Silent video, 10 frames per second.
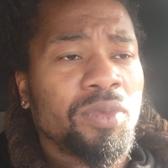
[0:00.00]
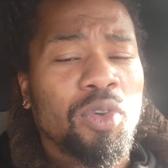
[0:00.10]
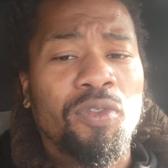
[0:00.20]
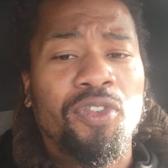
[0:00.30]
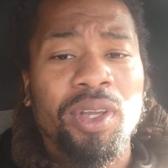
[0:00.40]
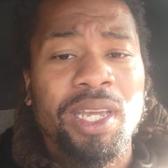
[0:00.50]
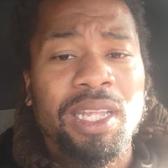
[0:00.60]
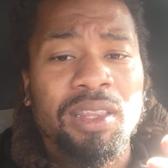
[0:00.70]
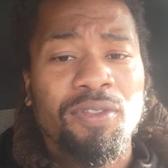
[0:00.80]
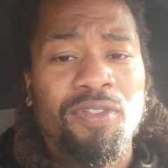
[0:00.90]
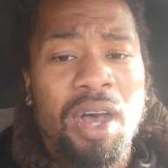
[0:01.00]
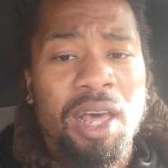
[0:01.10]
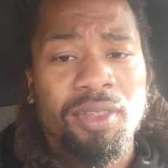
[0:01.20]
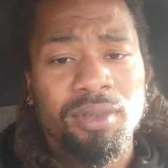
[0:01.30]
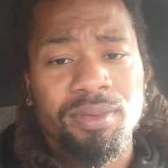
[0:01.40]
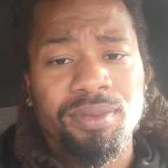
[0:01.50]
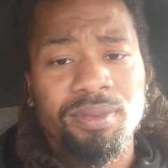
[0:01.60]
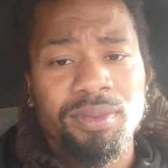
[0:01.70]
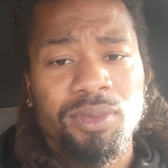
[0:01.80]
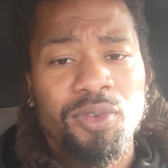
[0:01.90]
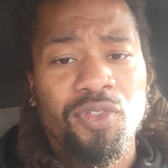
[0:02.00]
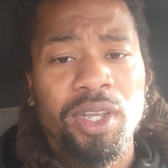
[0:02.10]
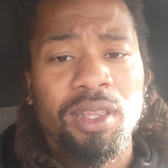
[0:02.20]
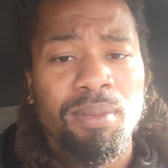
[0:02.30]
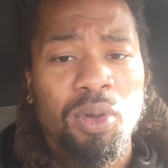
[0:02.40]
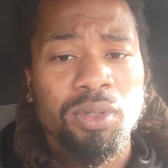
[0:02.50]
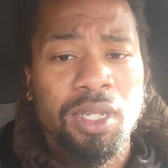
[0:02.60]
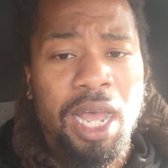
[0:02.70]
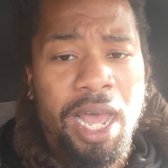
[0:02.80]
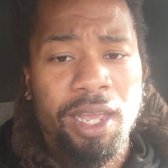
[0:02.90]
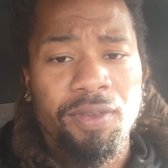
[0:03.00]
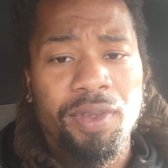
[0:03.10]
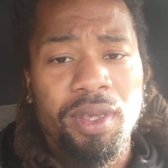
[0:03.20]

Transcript: don't forget the Father. Don't forget the Most High.